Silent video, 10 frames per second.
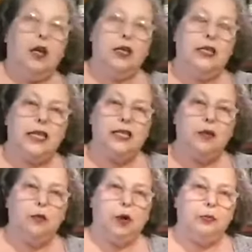
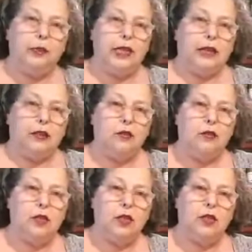Tuscan boiled
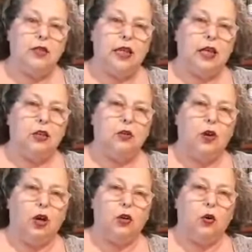potatoes. This is like a
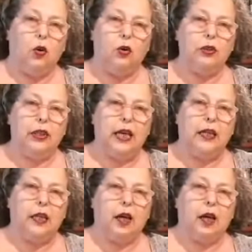Yukon Gold. Again,